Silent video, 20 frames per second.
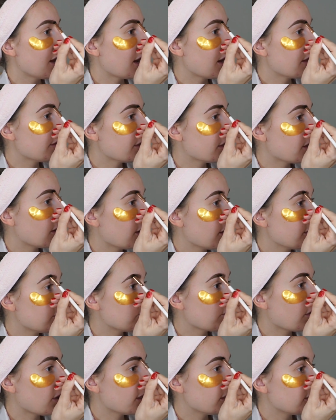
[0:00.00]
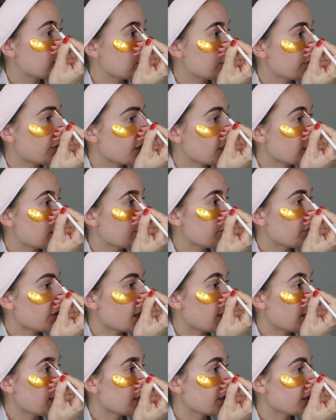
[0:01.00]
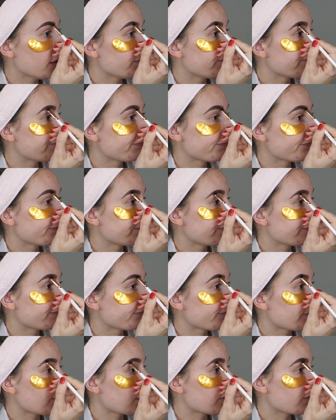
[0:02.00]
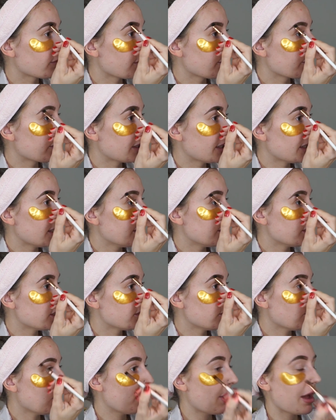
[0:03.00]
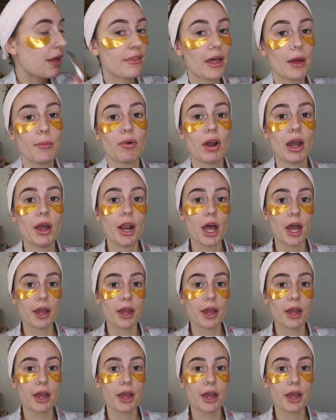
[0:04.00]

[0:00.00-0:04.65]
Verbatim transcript: And then I try and do it and I'm like, I'm clearly just not about that brow